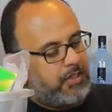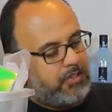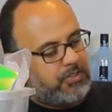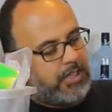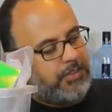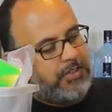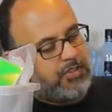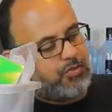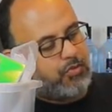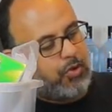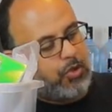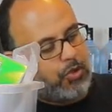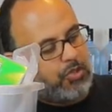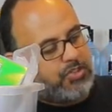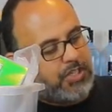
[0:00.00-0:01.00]
It's got these
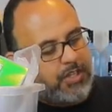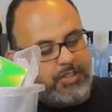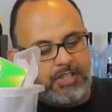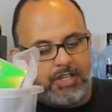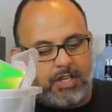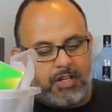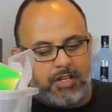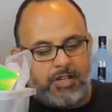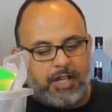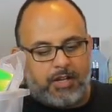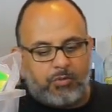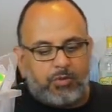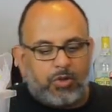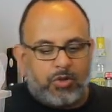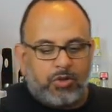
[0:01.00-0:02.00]
rollers on the end
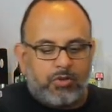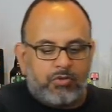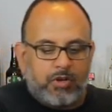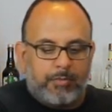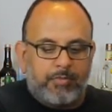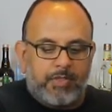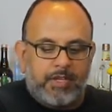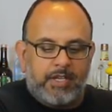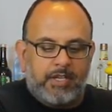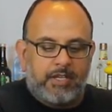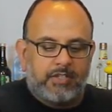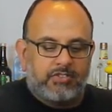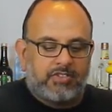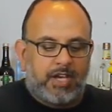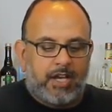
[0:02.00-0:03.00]
that will grip
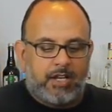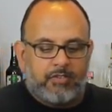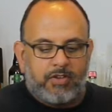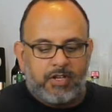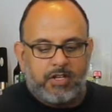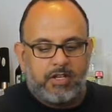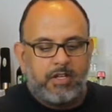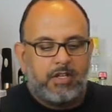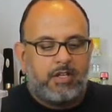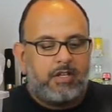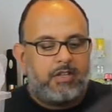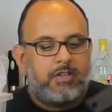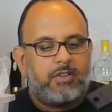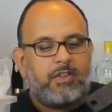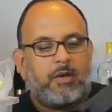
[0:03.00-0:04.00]
the side of it.
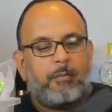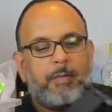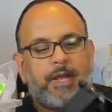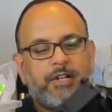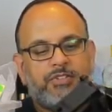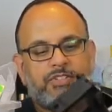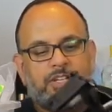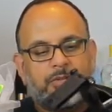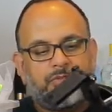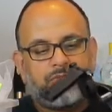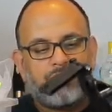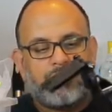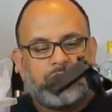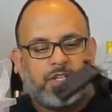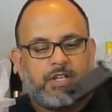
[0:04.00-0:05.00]
The metal seems
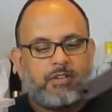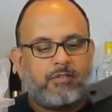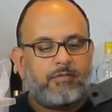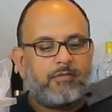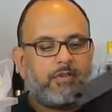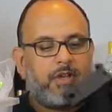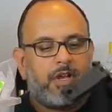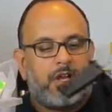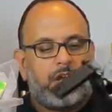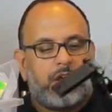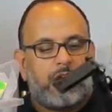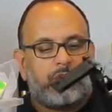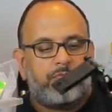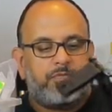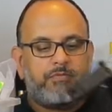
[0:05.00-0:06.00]
really
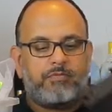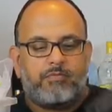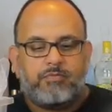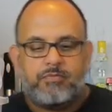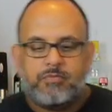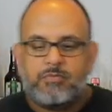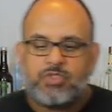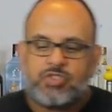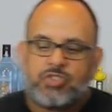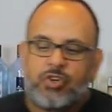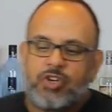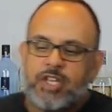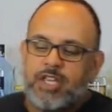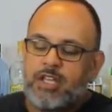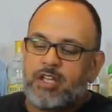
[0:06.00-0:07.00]

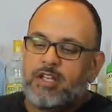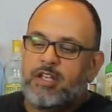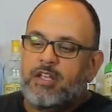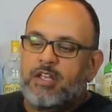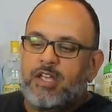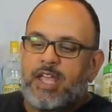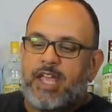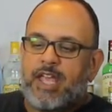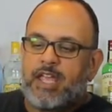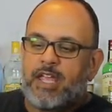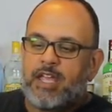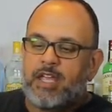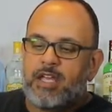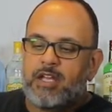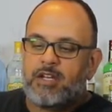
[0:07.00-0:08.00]
sturdy,
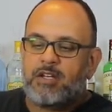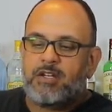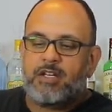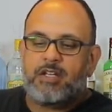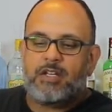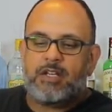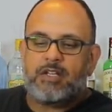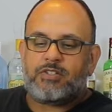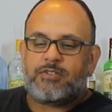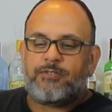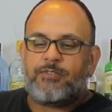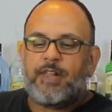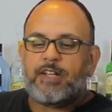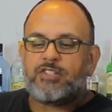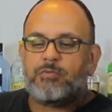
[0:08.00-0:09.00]
and it's
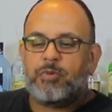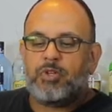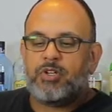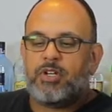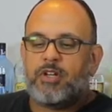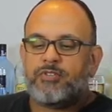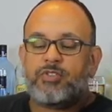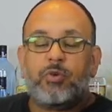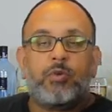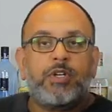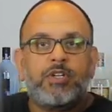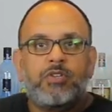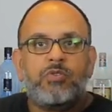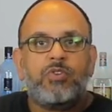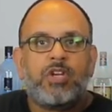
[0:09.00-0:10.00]
flexible enough so when
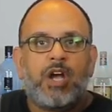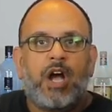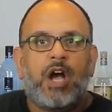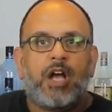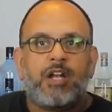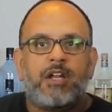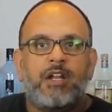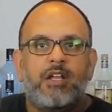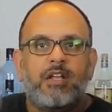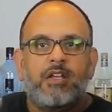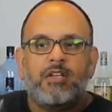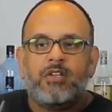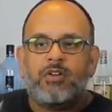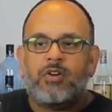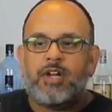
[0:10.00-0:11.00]
you do cut,
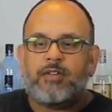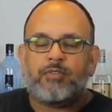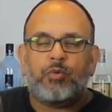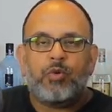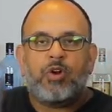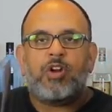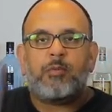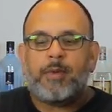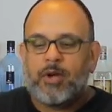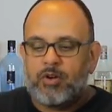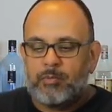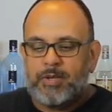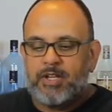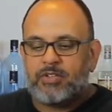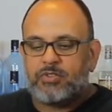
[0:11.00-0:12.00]
you don't have to worry about
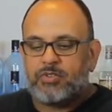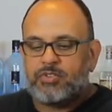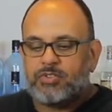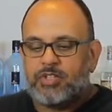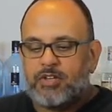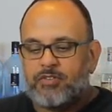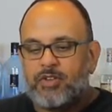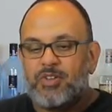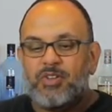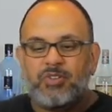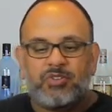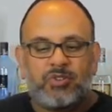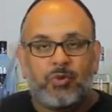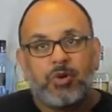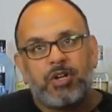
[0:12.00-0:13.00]
it being so stiff.
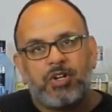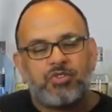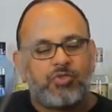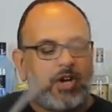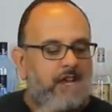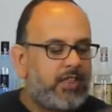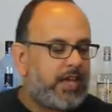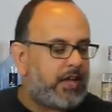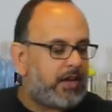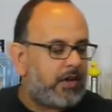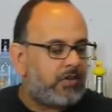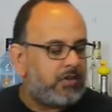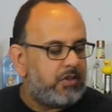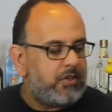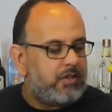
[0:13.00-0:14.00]
So we're going to try that
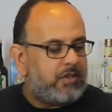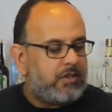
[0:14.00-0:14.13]
out.